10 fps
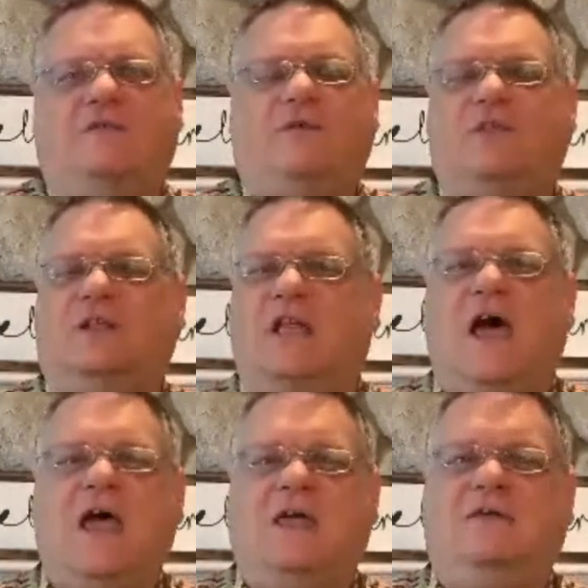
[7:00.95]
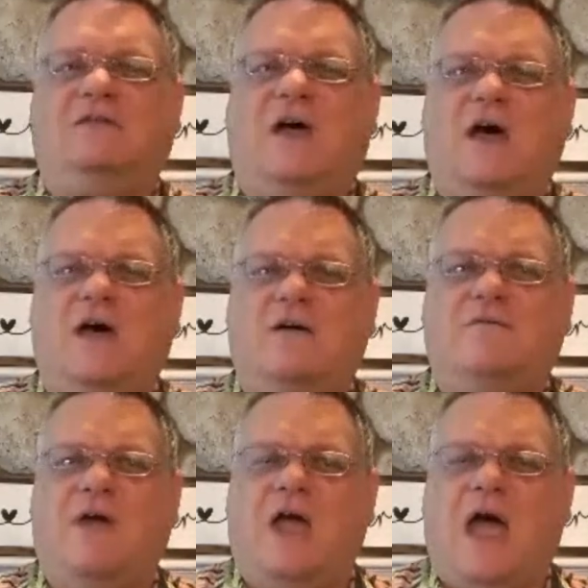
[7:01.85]
and for the lives
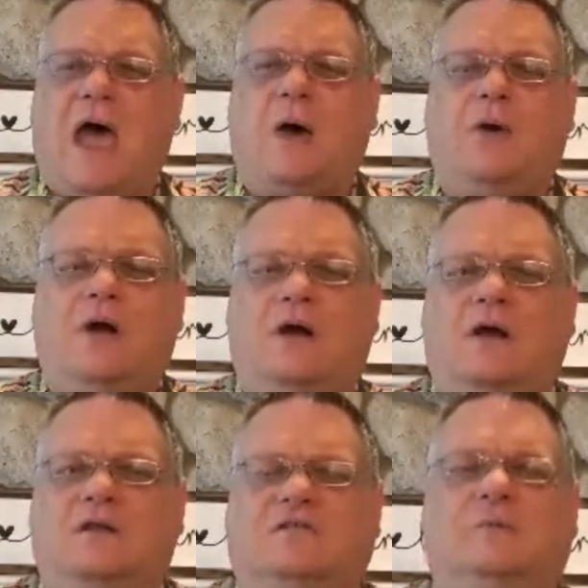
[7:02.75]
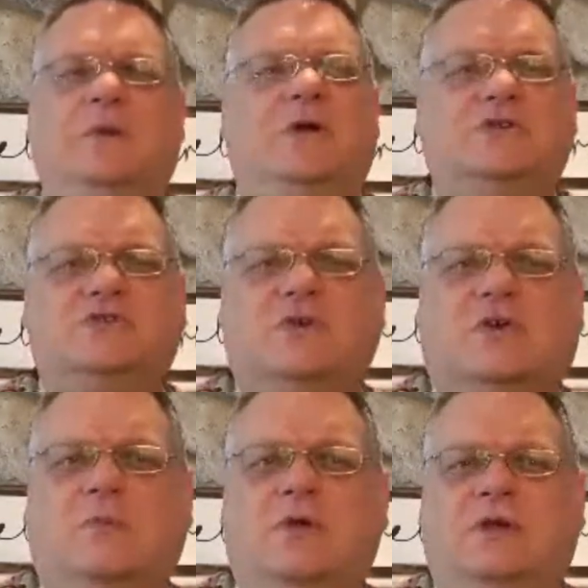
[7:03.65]
of our spiritual
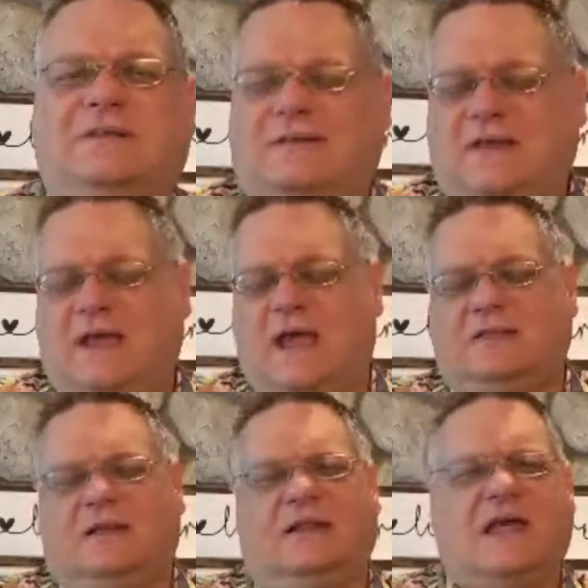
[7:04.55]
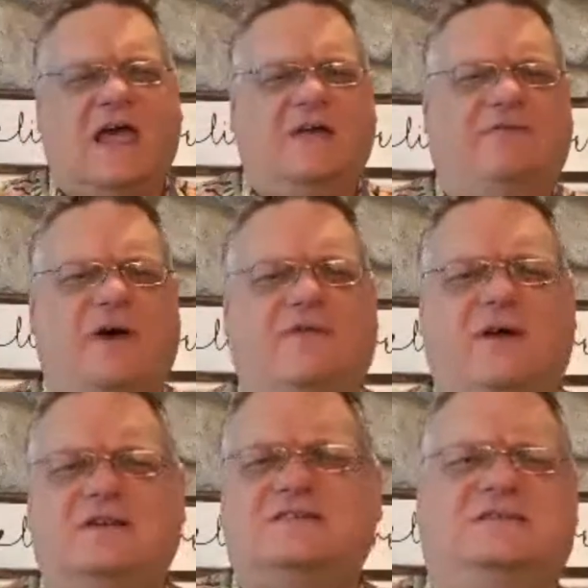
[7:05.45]
community and the life of
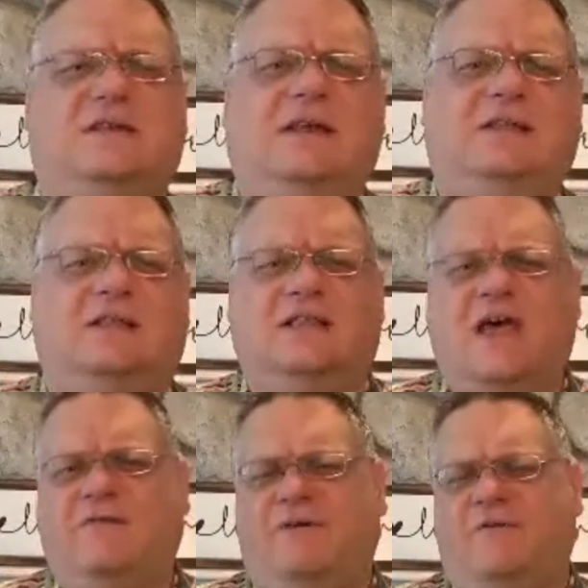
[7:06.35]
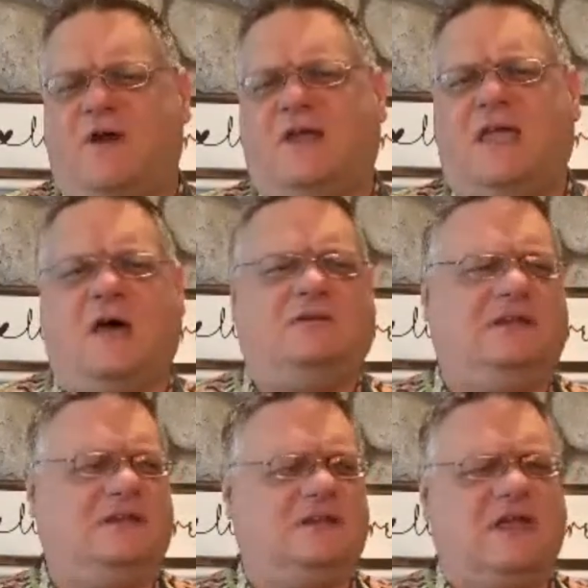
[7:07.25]
our city, the life of our
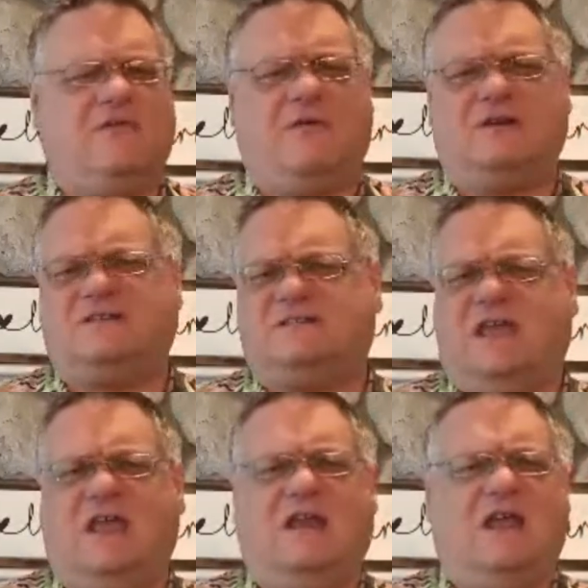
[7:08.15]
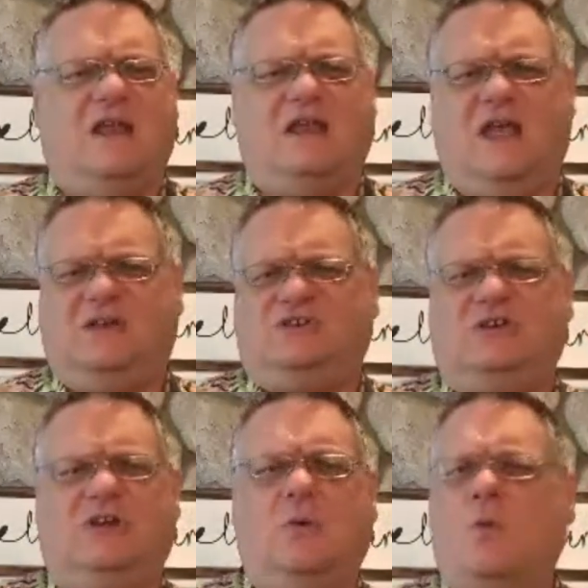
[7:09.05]
county, the life of our state,
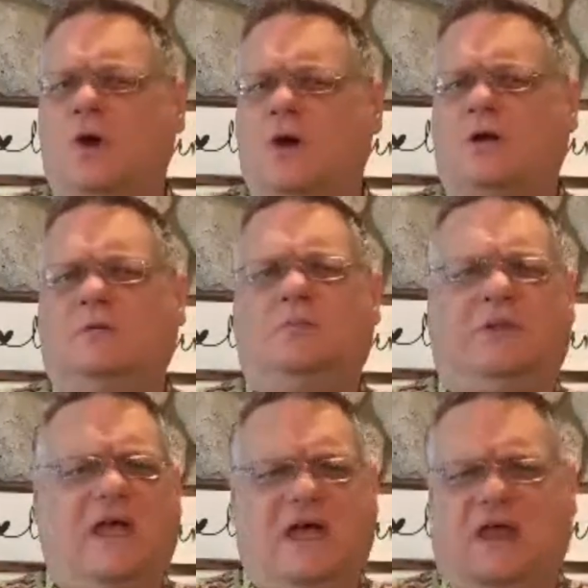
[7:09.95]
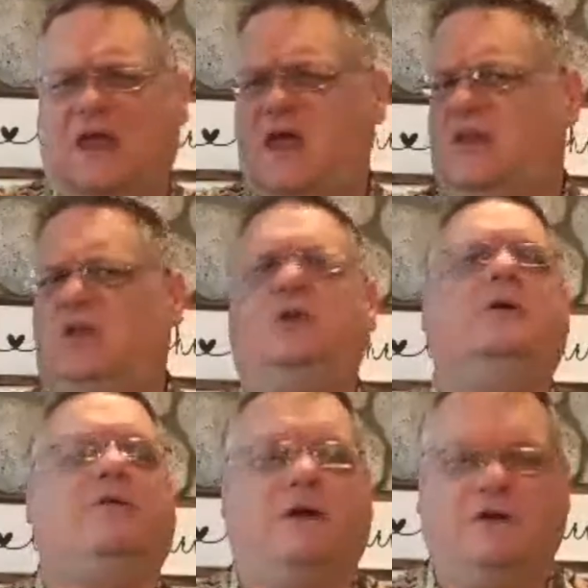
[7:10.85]
nation, world, planet,
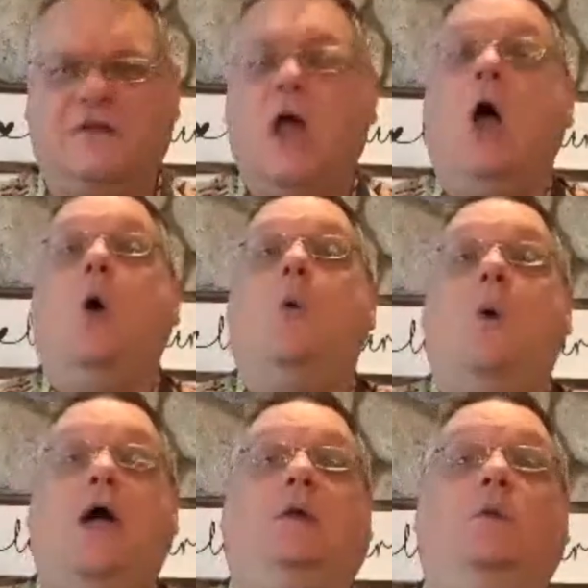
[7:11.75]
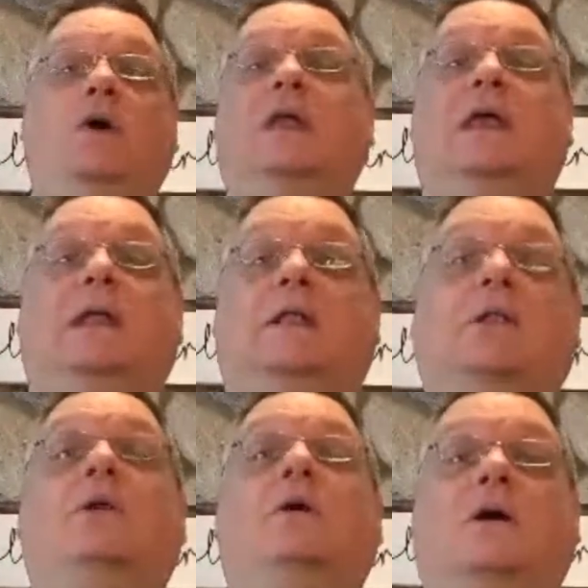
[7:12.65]
universe? What would it
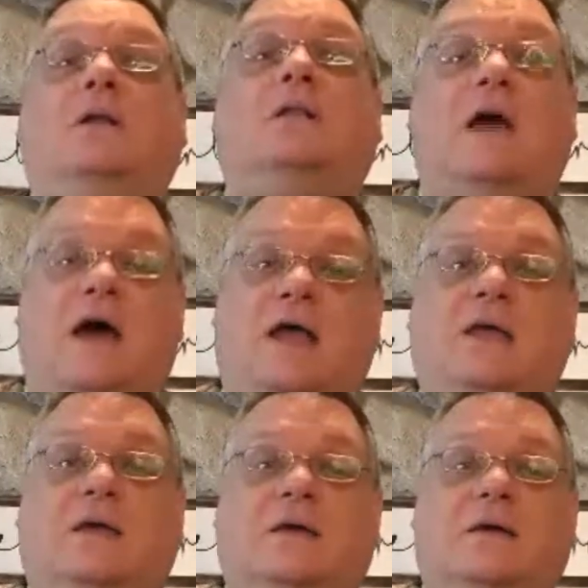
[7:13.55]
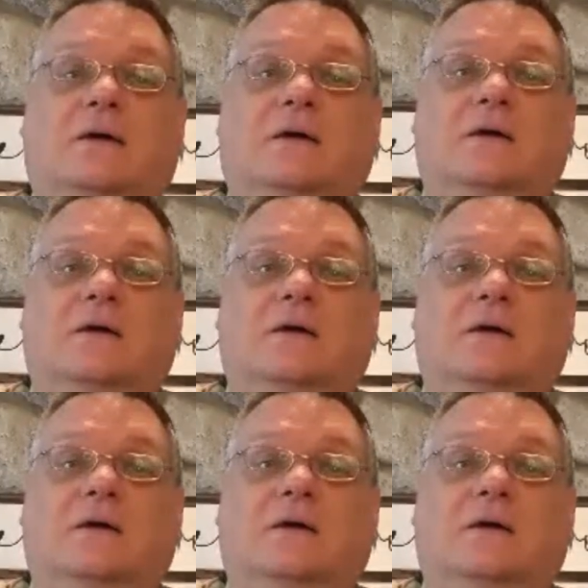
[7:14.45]
look like?